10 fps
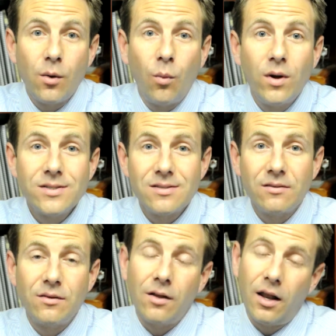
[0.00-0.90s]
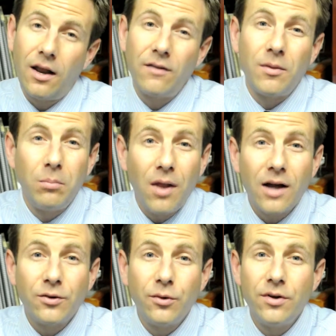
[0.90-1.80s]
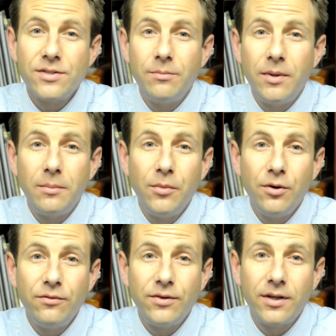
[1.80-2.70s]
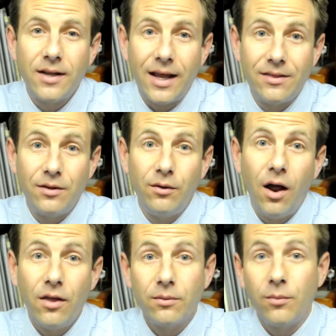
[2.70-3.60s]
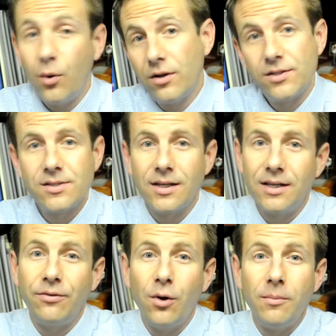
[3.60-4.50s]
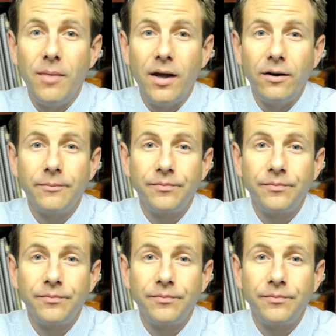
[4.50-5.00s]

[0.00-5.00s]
once a lot of the blocked oils have been moved and the other ones get flowing better.